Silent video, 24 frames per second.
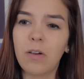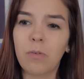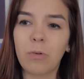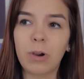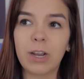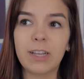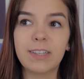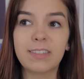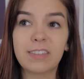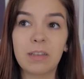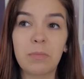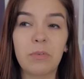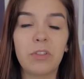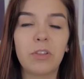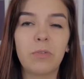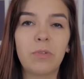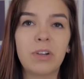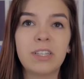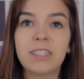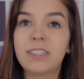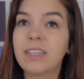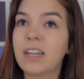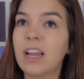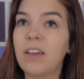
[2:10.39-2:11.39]
Whereas some of the
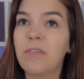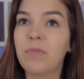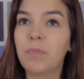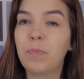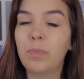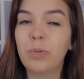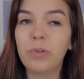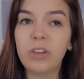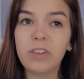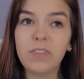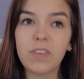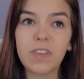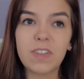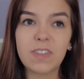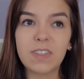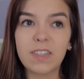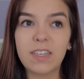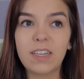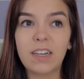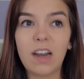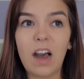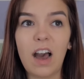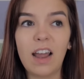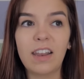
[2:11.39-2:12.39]
ones that I've
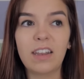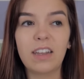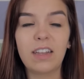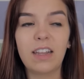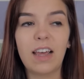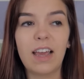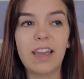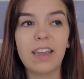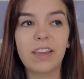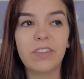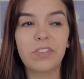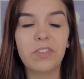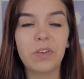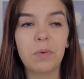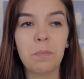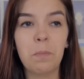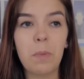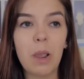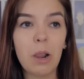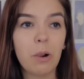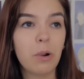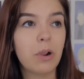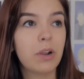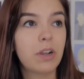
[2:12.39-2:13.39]
previously gotten, like the
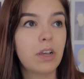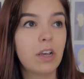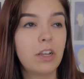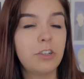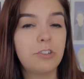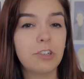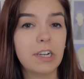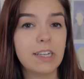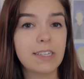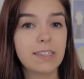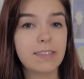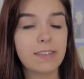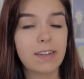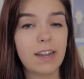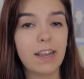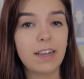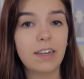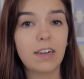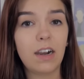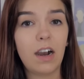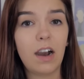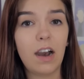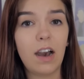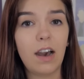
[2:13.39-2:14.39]
Merida dress that
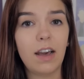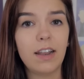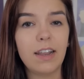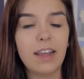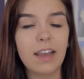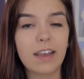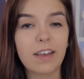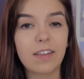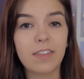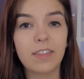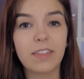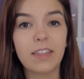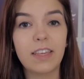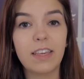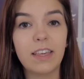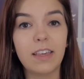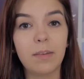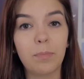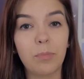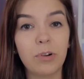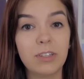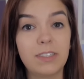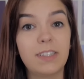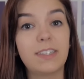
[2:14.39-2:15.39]
I got and
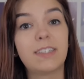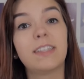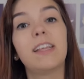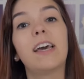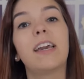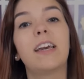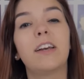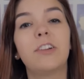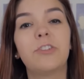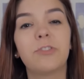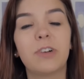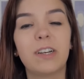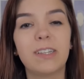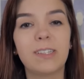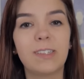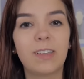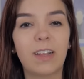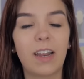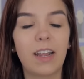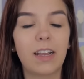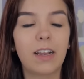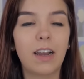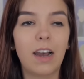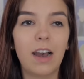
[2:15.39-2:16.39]
the Princess Leia dress
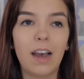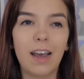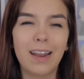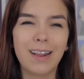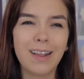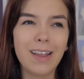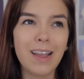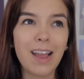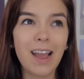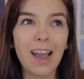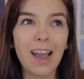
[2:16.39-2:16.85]
that I got,